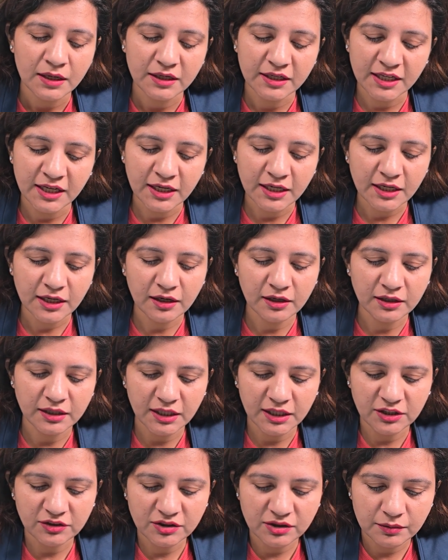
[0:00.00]
DNA
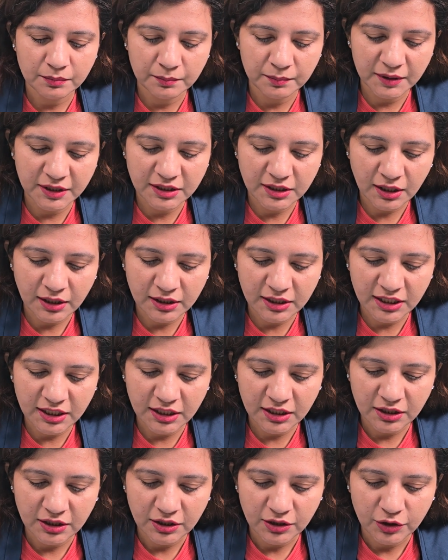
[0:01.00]
contains beta
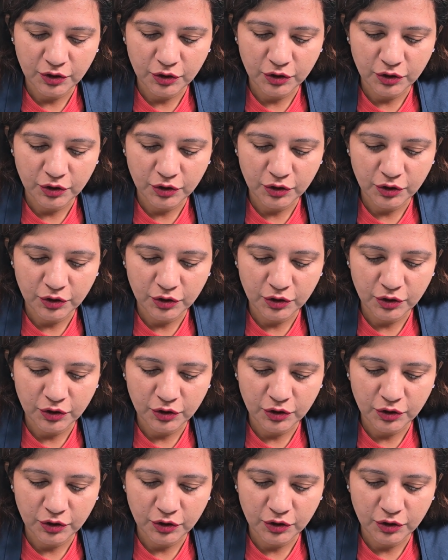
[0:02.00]
D